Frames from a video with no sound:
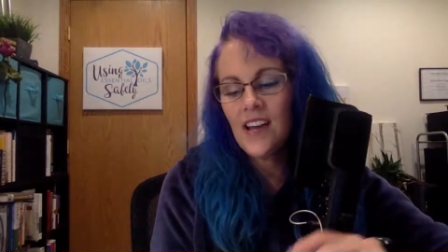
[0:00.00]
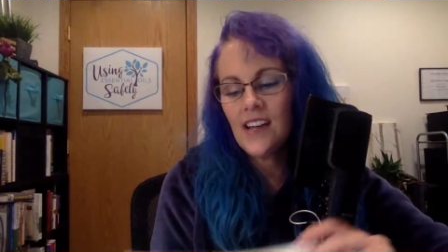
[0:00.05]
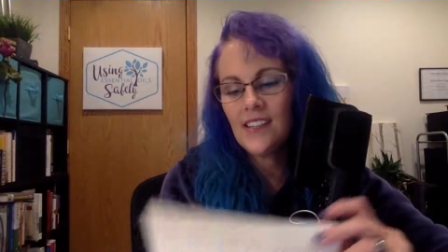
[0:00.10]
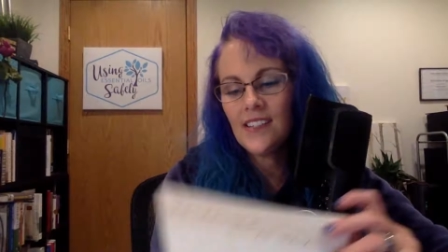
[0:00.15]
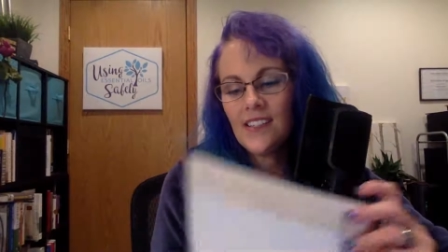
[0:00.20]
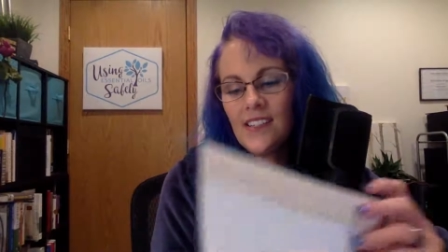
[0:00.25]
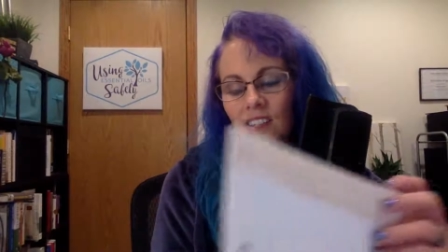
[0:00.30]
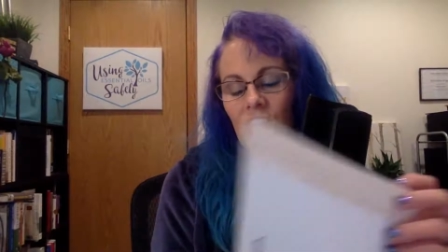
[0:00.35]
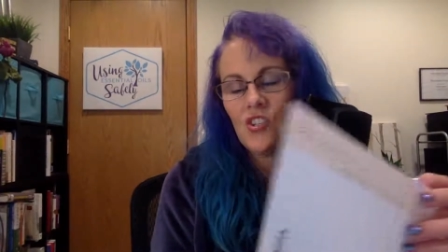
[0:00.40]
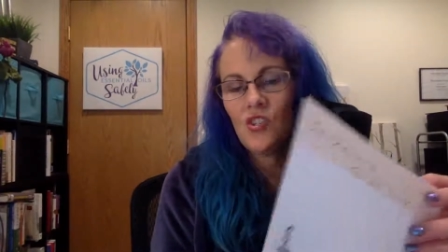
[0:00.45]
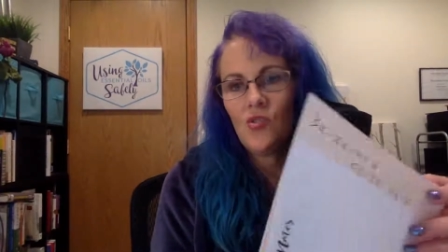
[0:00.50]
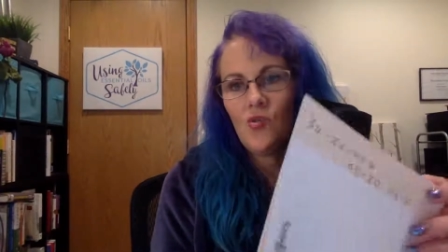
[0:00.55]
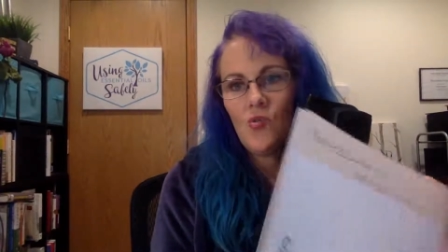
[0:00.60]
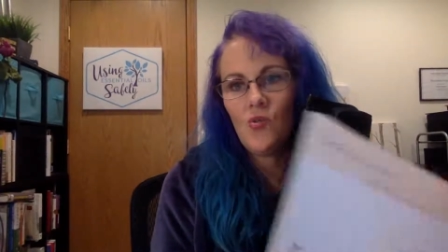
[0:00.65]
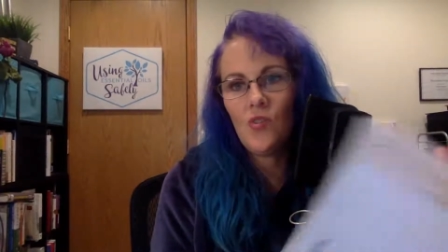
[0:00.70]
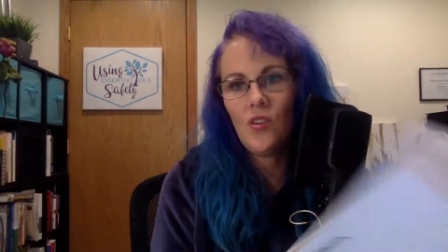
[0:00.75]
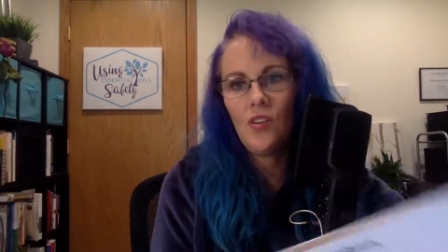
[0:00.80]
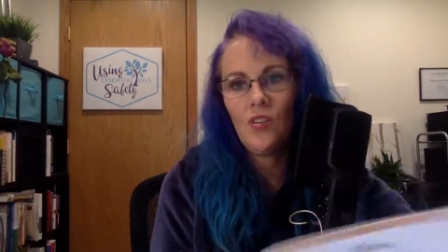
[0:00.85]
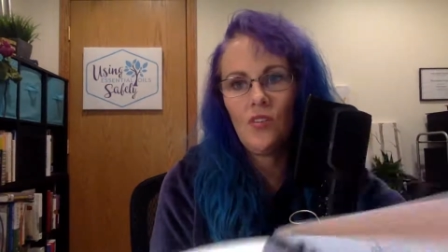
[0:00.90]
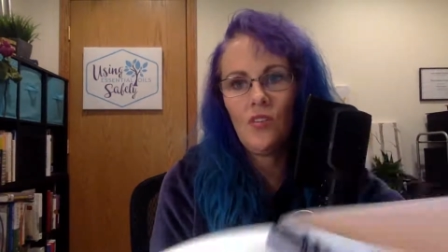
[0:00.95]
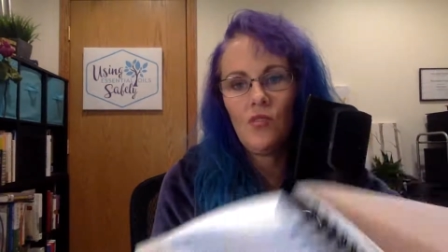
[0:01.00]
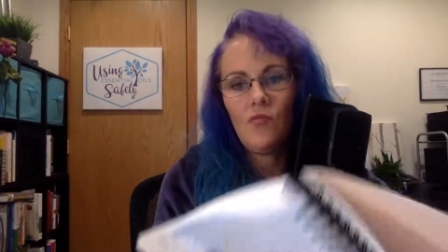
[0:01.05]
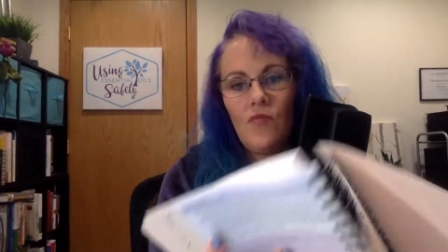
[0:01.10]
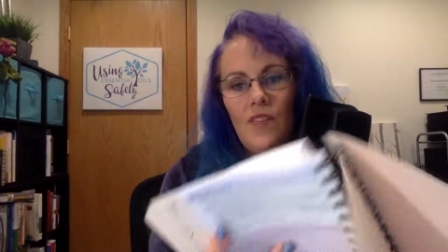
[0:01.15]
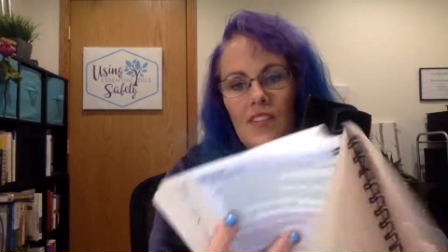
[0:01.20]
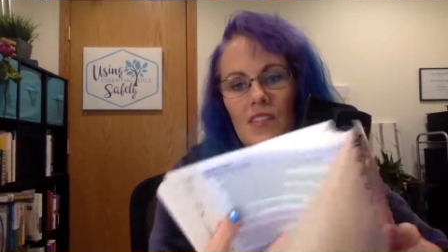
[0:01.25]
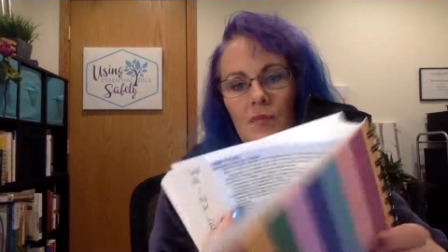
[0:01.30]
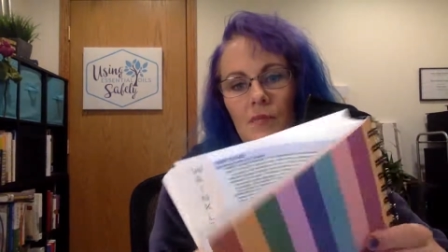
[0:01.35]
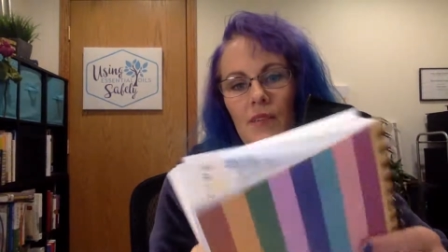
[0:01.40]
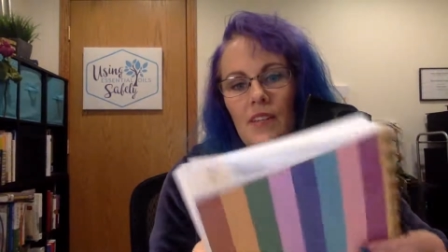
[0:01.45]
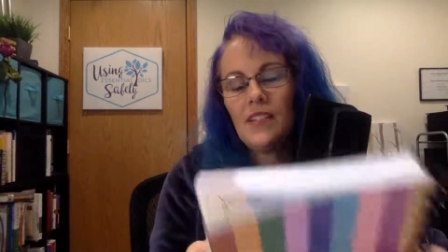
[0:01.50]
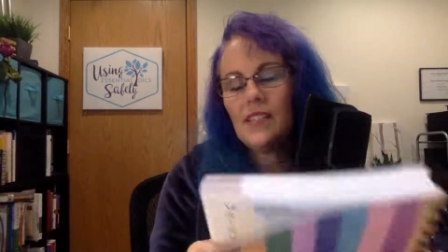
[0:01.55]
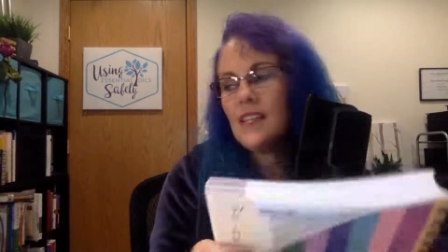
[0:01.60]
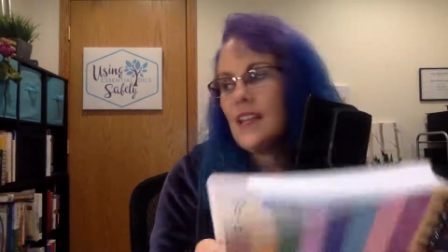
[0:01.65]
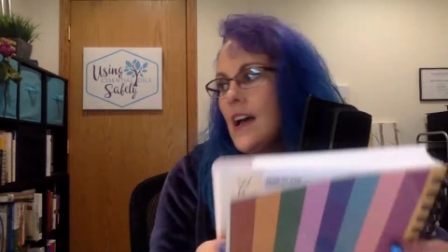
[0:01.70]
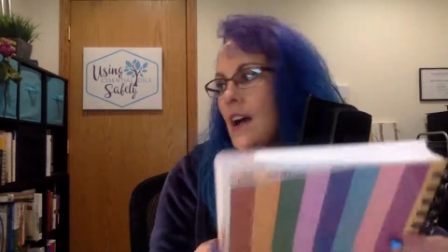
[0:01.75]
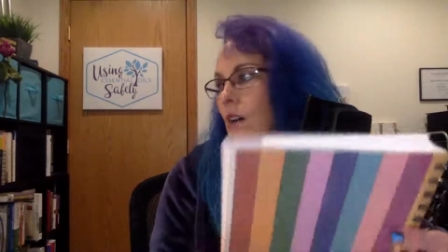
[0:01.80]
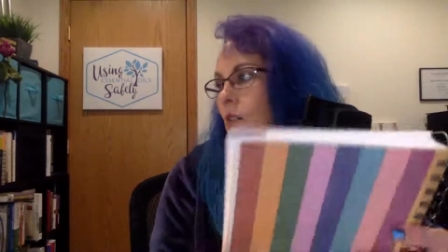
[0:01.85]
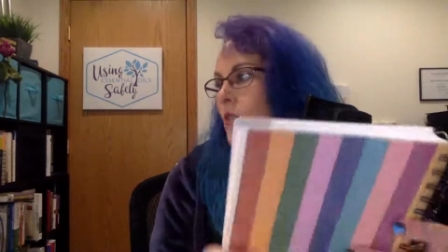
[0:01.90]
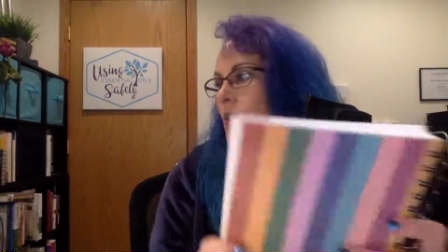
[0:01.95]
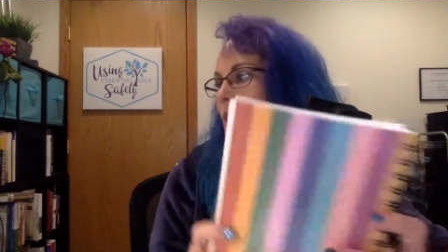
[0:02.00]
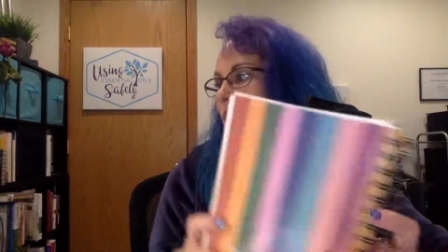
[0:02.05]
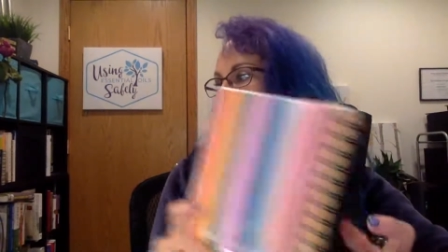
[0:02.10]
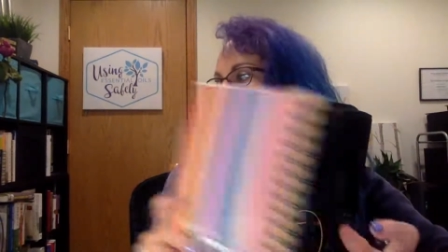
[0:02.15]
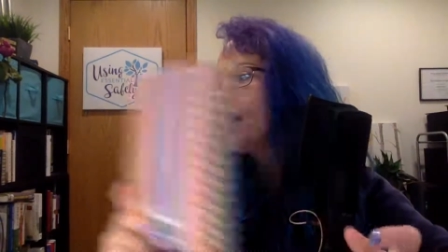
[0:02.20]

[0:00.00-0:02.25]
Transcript: essential oil recipes. Now,